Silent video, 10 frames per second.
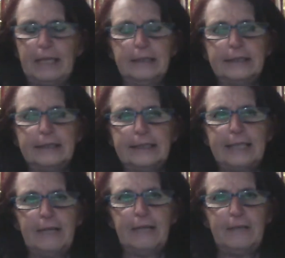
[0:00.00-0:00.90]
And as I
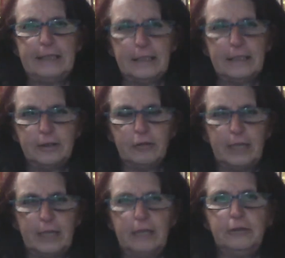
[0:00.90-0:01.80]
say, if it doesn't
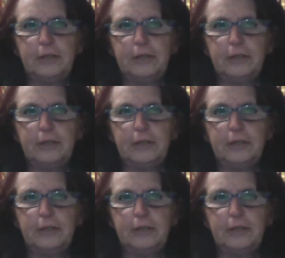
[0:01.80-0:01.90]
grow,